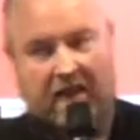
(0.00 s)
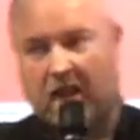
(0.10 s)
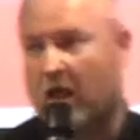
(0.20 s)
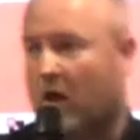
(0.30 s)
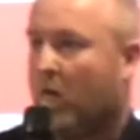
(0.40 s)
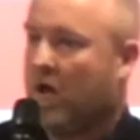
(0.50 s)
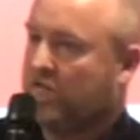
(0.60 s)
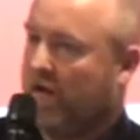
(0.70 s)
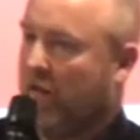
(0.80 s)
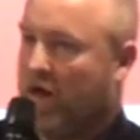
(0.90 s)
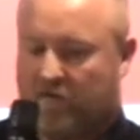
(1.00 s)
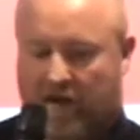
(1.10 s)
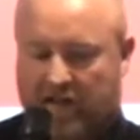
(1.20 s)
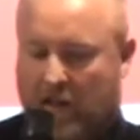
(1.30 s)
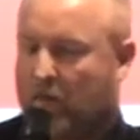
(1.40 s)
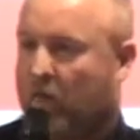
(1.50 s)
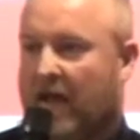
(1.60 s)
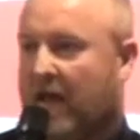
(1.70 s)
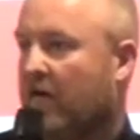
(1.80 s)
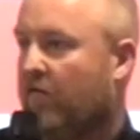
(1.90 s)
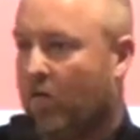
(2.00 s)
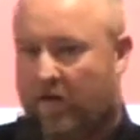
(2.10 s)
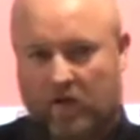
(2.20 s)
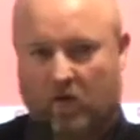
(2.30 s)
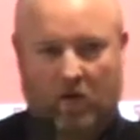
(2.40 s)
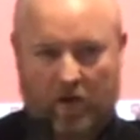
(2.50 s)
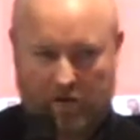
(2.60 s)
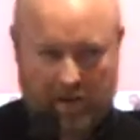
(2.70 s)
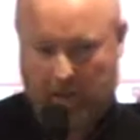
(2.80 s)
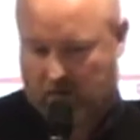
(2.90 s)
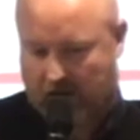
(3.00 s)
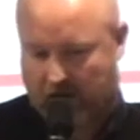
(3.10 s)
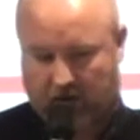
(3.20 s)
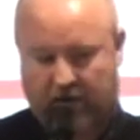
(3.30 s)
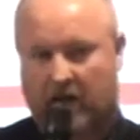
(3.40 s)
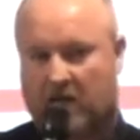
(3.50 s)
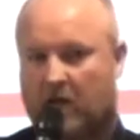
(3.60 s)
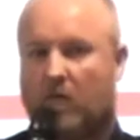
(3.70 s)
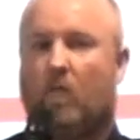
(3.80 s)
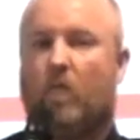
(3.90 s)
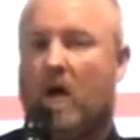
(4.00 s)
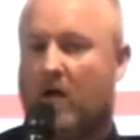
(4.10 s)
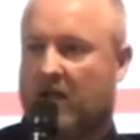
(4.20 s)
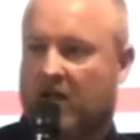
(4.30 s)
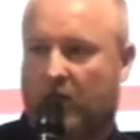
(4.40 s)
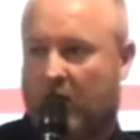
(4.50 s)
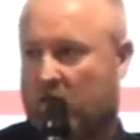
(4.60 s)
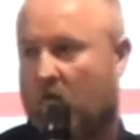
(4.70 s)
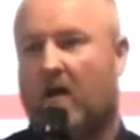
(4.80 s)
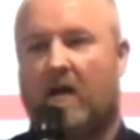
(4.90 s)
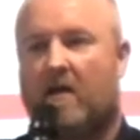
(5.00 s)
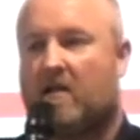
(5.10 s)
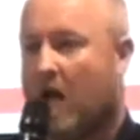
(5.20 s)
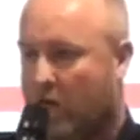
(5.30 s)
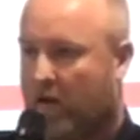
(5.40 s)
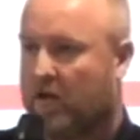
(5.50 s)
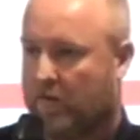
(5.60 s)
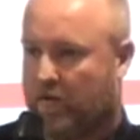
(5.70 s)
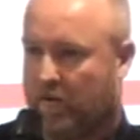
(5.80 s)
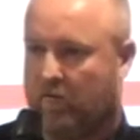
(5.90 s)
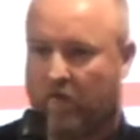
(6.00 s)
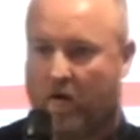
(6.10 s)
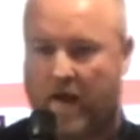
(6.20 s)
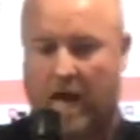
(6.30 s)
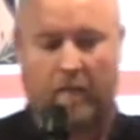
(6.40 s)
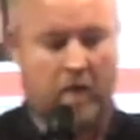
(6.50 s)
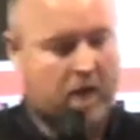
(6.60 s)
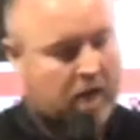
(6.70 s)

kind of how it works very well. It's very simple. They can't afford digital loyalty schemes either, things that our system does what kind of Starbucks would do for them.